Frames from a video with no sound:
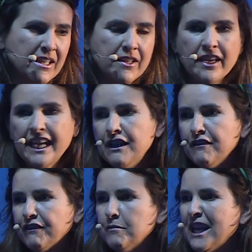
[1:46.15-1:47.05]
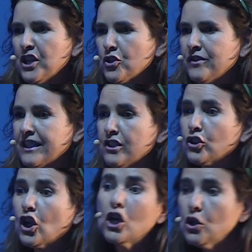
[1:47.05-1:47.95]
the information that is
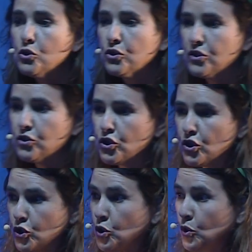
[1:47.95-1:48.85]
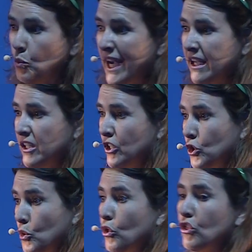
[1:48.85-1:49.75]
closest to the way
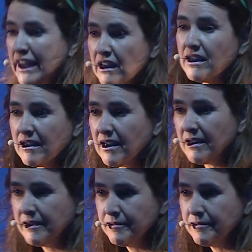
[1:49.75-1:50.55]
you think.